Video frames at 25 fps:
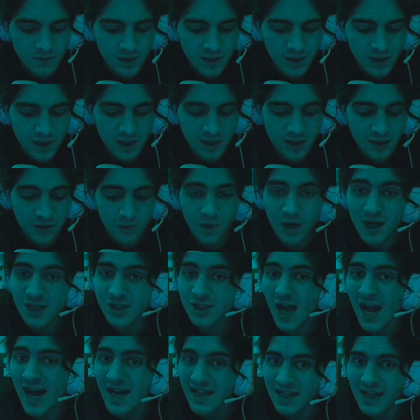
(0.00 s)
Watch
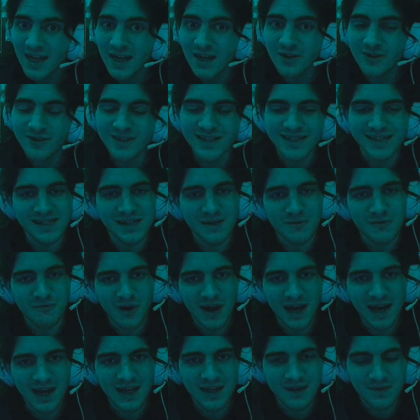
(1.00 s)
Highlander to see
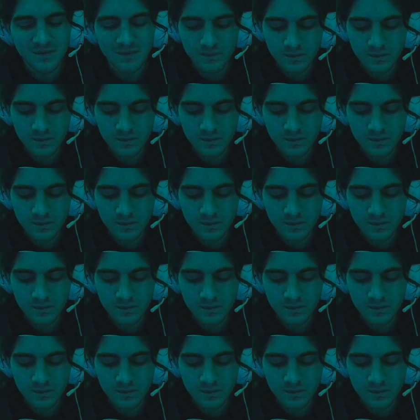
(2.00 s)
why.